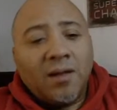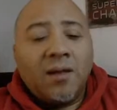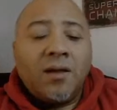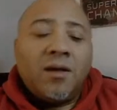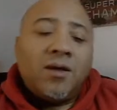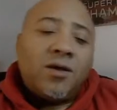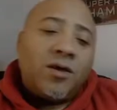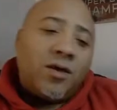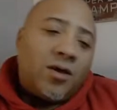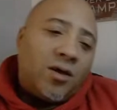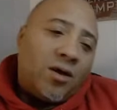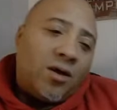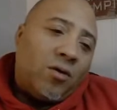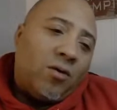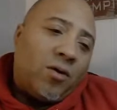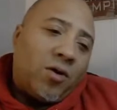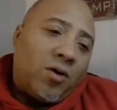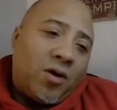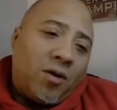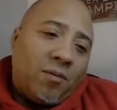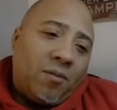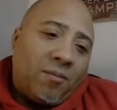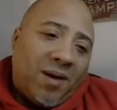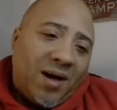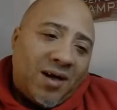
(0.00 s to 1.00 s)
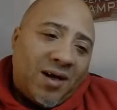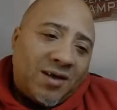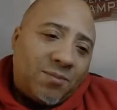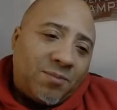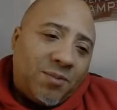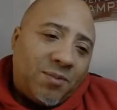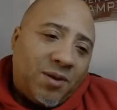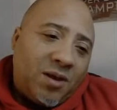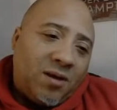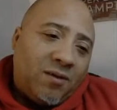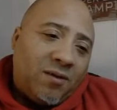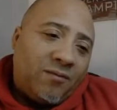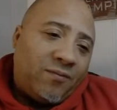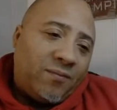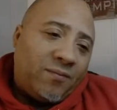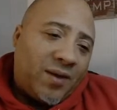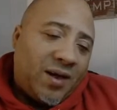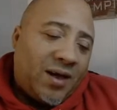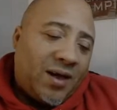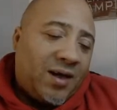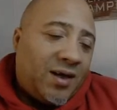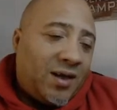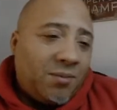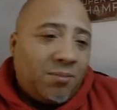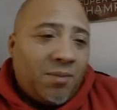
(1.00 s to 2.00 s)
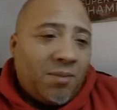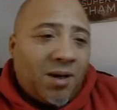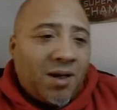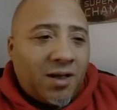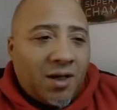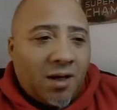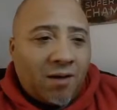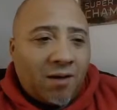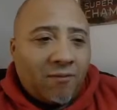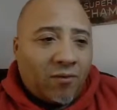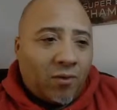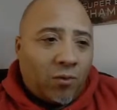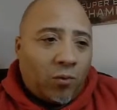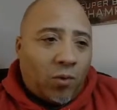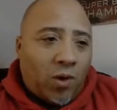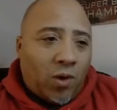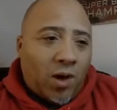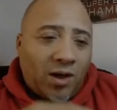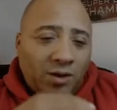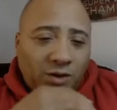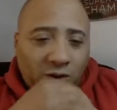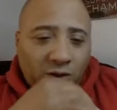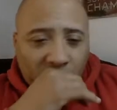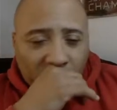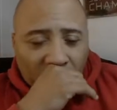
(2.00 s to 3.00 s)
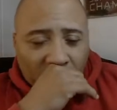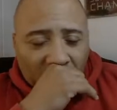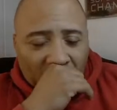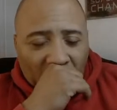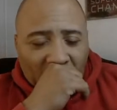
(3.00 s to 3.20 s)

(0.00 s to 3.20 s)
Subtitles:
You know what it reminds me of? Anybody ever watch